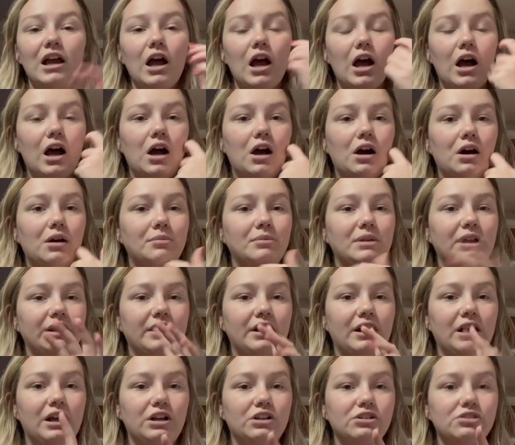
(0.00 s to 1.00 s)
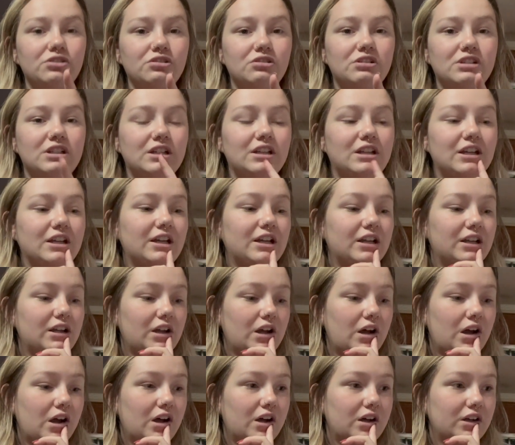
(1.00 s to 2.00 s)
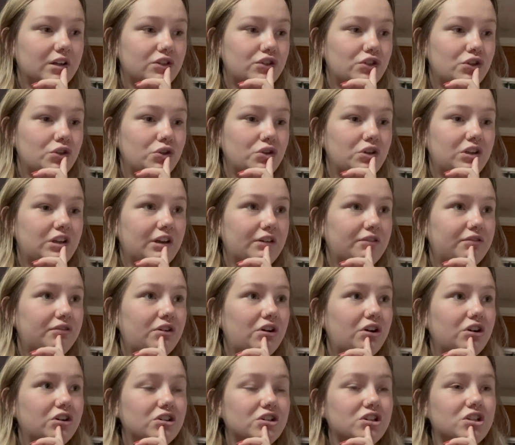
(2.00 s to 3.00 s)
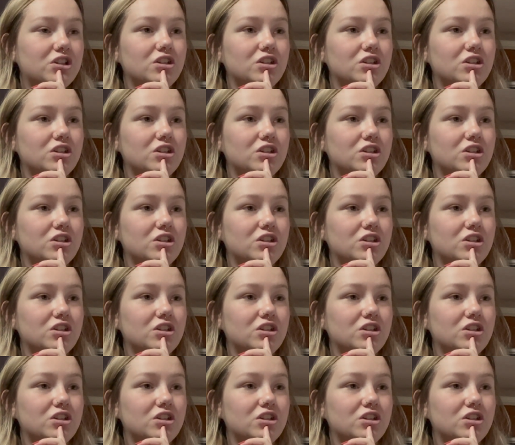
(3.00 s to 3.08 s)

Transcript: And then I also did get 2 gift cards